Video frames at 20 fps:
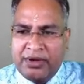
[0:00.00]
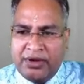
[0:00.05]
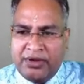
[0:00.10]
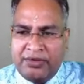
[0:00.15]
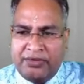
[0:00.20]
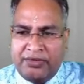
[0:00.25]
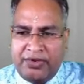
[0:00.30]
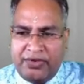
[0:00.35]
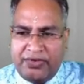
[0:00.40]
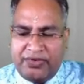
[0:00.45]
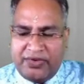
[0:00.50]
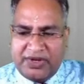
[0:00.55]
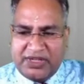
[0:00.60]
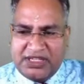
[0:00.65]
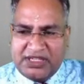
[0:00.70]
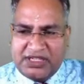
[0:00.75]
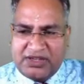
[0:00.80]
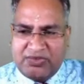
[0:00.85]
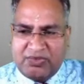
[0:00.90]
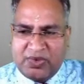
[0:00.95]
we
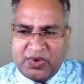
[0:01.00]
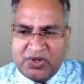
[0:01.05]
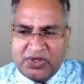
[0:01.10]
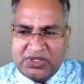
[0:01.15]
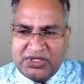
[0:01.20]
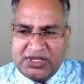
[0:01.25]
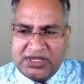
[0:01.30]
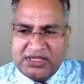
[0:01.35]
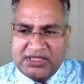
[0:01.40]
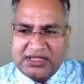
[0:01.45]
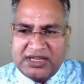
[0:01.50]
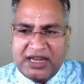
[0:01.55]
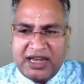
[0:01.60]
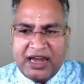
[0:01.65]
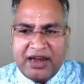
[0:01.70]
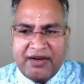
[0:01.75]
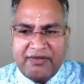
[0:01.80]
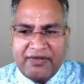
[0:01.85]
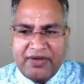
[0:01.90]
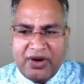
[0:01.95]
first process
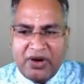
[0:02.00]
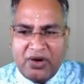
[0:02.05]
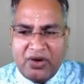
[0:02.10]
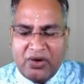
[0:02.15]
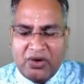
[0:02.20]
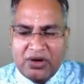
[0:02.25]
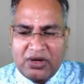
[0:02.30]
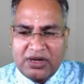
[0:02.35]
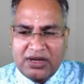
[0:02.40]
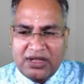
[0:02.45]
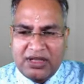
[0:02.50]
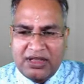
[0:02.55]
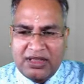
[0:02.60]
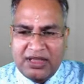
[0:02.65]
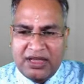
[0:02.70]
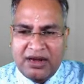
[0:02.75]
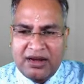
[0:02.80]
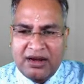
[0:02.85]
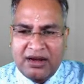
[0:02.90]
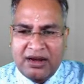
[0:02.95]
left node,
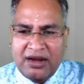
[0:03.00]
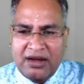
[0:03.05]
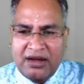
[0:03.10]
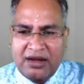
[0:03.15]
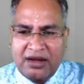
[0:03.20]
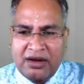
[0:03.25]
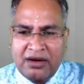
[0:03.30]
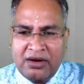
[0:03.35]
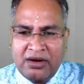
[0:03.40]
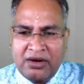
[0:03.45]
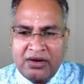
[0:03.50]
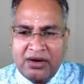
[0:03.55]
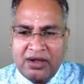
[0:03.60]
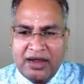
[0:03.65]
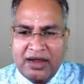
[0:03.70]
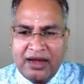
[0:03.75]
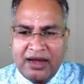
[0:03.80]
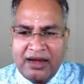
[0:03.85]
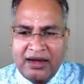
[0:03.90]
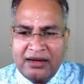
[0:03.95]
then right node
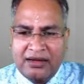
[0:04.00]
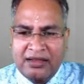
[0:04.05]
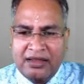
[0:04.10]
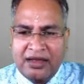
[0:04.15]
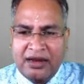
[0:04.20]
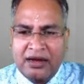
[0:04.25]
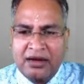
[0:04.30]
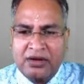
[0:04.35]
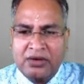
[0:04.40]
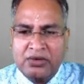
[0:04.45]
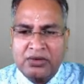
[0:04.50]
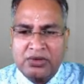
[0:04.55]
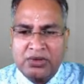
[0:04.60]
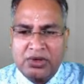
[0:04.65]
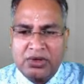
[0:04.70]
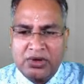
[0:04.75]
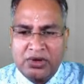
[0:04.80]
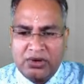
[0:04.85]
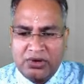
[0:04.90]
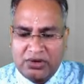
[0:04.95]
and then root
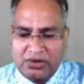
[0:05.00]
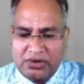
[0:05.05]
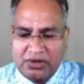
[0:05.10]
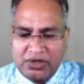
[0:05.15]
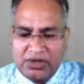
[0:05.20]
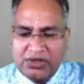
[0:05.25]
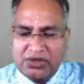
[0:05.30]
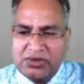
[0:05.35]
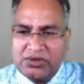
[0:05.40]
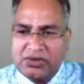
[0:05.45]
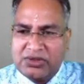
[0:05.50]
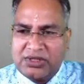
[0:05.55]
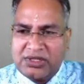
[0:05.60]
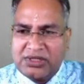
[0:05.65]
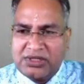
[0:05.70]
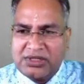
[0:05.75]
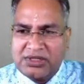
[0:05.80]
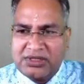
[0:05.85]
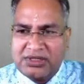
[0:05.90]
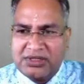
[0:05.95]
node. So
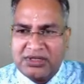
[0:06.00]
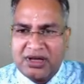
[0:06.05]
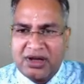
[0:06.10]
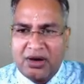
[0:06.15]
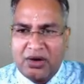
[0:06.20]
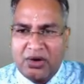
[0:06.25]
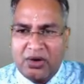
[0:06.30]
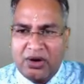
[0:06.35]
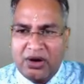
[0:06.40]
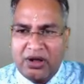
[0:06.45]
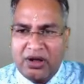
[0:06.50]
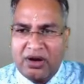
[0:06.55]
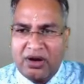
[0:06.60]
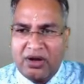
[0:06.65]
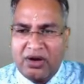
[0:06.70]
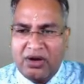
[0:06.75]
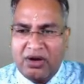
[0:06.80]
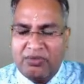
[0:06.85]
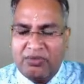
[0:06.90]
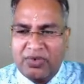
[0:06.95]
this is the order
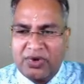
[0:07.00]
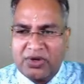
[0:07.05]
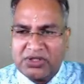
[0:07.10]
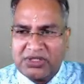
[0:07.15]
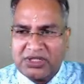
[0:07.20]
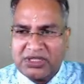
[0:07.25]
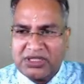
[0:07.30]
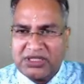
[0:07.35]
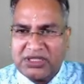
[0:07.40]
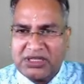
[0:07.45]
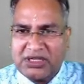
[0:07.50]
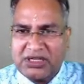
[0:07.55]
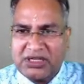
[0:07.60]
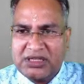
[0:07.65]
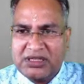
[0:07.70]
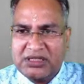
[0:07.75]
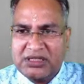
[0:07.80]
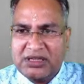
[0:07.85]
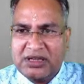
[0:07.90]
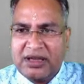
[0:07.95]
of processing,
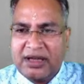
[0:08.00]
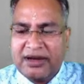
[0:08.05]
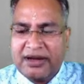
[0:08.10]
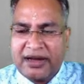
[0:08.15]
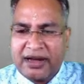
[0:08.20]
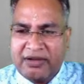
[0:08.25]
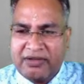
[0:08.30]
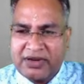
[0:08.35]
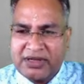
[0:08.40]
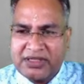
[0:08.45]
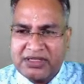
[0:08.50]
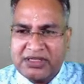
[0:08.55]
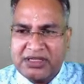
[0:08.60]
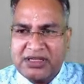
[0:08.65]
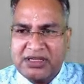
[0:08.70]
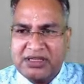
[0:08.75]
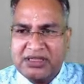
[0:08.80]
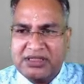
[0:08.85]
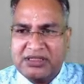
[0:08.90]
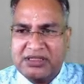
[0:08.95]

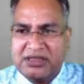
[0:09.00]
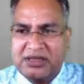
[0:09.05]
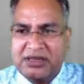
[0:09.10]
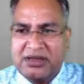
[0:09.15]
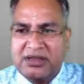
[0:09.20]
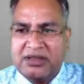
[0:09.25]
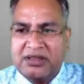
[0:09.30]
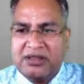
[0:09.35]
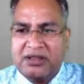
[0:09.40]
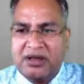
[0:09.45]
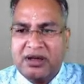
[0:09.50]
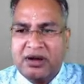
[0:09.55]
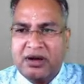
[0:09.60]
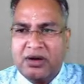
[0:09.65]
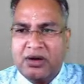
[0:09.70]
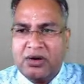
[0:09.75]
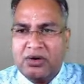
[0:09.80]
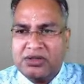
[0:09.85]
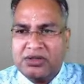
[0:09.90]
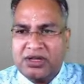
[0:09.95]
traversing the
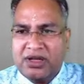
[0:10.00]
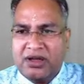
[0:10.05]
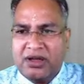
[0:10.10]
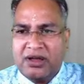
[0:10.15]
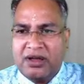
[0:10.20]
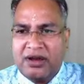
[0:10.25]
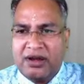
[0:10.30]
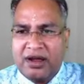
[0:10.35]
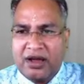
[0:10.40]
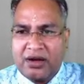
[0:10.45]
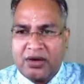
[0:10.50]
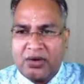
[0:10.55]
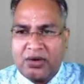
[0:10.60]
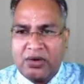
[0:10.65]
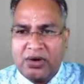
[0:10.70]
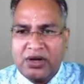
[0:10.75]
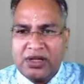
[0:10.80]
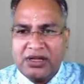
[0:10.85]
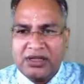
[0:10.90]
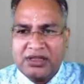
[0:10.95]
nodes, and
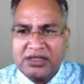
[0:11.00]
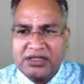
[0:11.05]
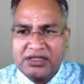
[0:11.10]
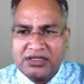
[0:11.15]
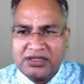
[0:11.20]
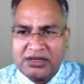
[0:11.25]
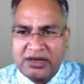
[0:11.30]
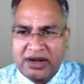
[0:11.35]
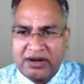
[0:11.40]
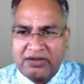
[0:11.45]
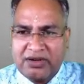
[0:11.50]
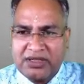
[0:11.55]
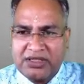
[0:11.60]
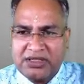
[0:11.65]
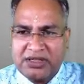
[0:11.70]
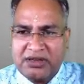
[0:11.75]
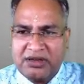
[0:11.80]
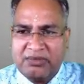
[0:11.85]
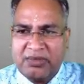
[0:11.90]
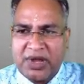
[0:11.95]
according this
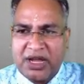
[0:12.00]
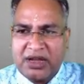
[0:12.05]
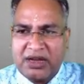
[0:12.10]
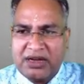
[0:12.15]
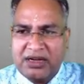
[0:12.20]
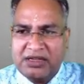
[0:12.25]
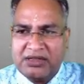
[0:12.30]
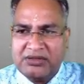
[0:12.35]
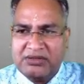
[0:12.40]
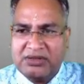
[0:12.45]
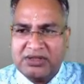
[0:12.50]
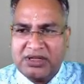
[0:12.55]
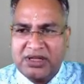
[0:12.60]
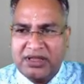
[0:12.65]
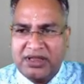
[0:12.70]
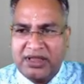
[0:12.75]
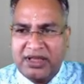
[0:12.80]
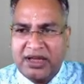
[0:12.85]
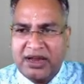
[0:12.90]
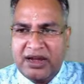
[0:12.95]
traversing mechanism
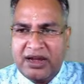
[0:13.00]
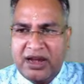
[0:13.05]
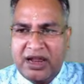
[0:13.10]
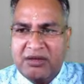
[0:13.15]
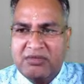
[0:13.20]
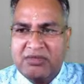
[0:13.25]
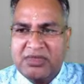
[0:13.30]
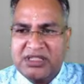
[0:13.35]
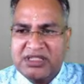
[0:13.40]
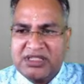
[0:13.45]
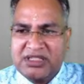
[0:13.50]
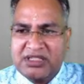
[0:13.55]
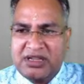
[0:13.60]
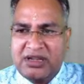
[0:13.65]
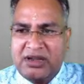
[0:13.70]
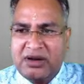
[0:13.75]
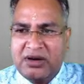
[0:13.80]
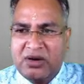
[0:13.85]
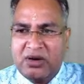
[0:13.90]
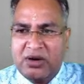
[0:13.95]
their name is
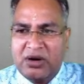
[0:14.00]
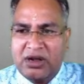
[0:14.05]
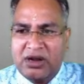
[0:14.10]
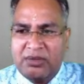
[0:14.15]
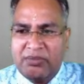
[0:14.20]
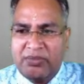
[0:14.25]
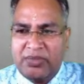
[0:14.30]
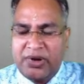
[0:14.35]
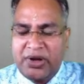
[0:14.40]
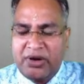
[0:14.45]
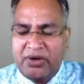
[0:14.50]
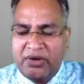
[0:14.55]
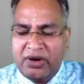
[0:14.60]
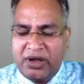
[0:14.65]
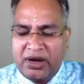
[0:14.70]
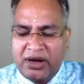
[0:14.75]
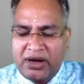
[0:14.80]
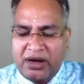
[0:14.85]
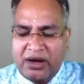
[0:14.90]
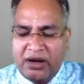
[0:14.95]
in order, pre-order
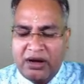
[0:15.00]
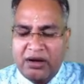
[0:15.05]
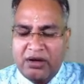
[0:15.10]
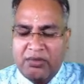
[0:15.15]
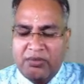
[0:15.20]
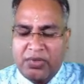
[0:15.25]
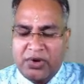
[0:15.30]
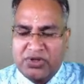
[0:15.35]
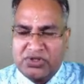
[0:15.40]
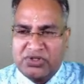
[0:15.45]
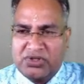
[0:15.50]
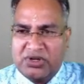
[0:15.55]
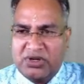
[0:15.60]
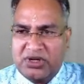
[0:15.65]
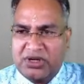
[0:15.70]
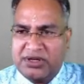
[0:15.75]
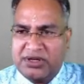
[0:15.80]
and post order.